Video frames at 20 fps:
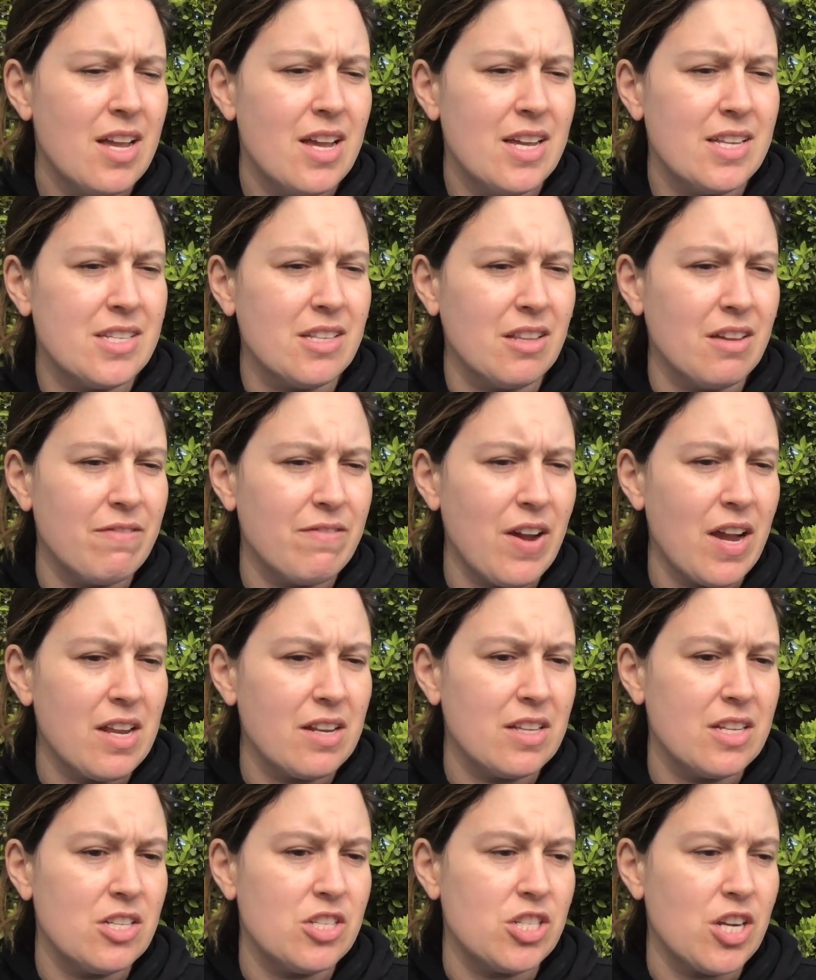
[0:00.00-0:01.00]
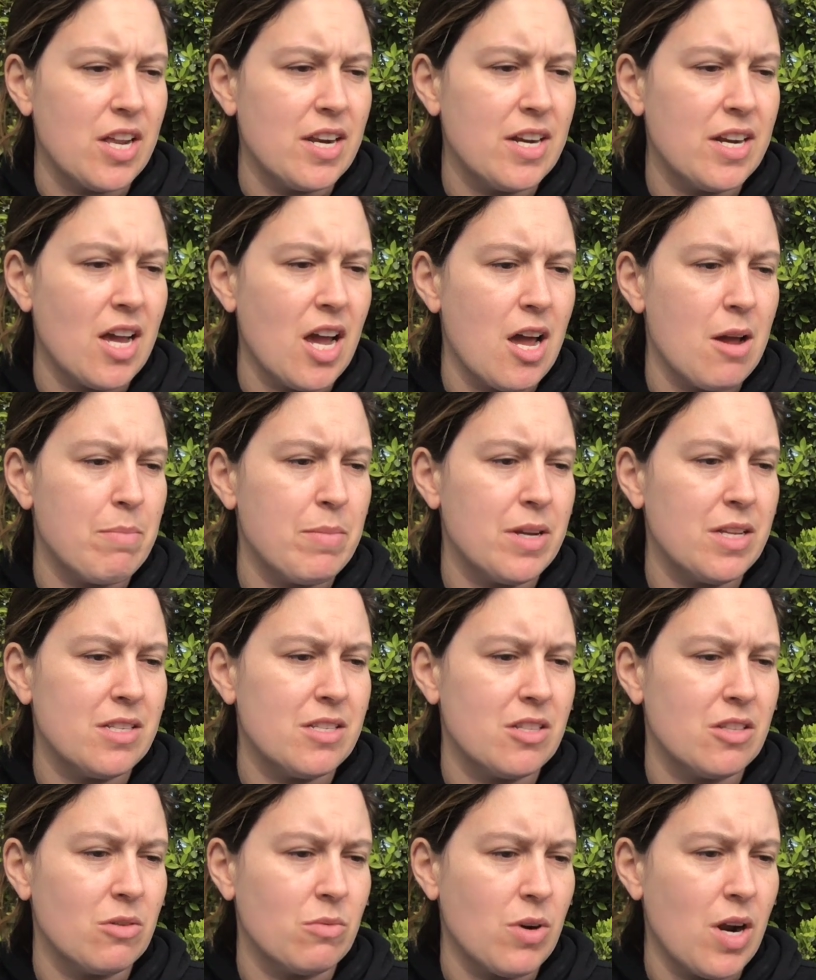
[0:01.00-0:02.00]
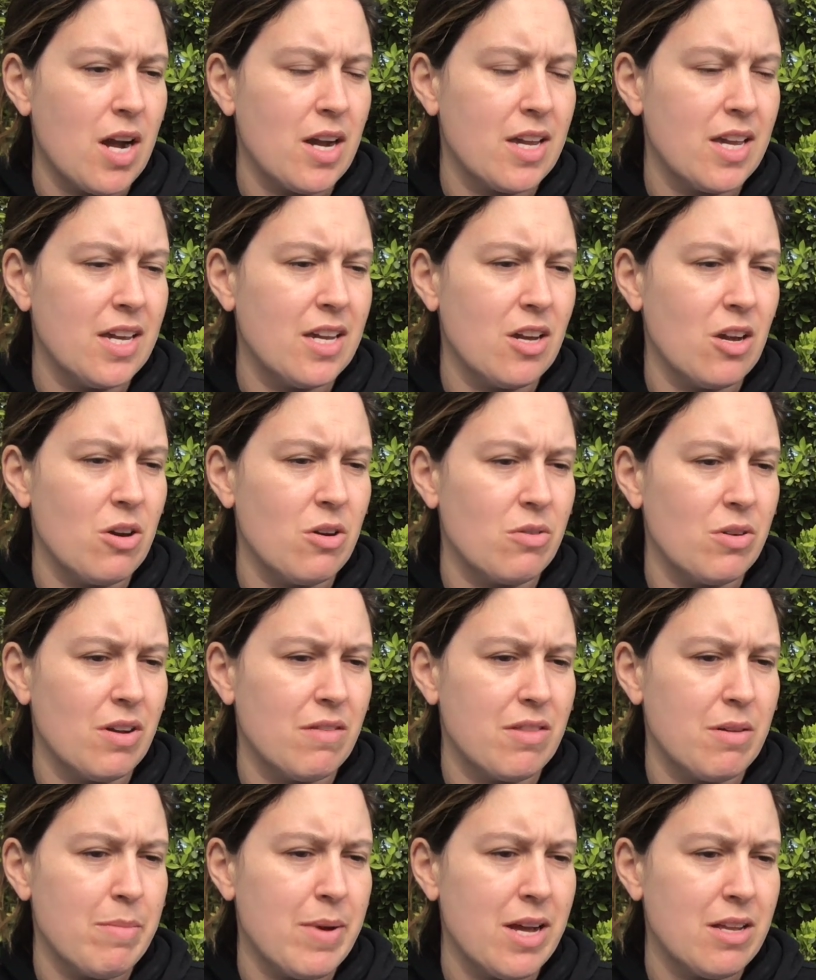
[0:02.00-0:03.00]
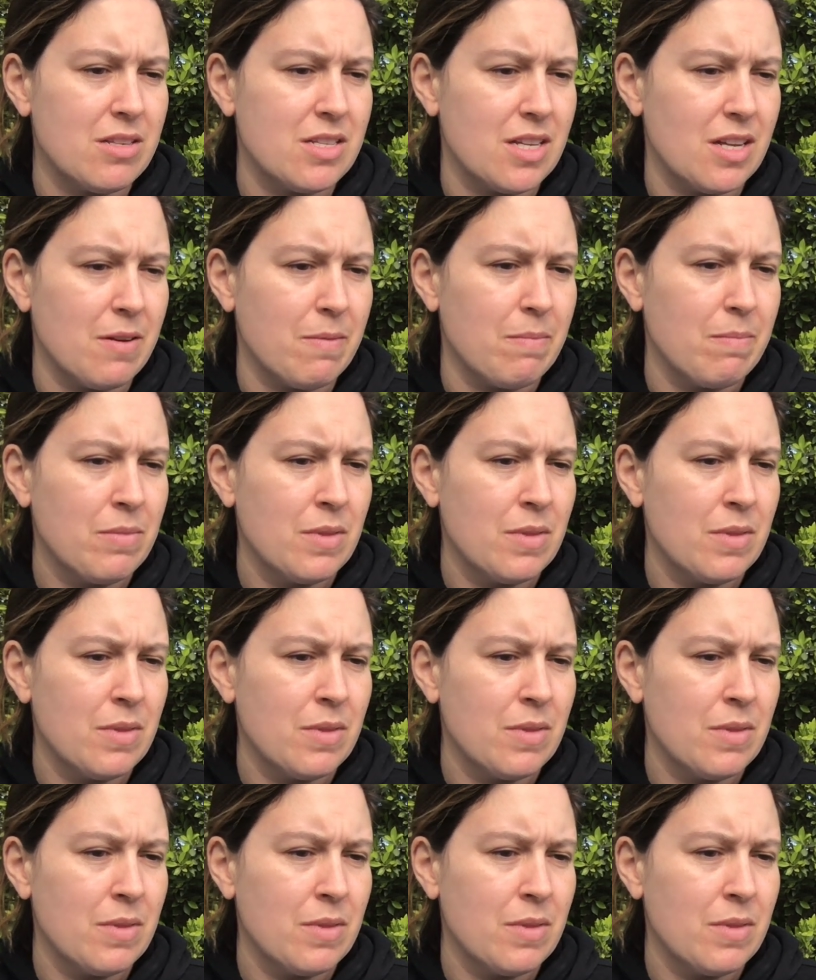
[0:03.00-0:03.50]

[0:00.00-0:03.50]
until it finally jutted up into the rocky cone of the mountain.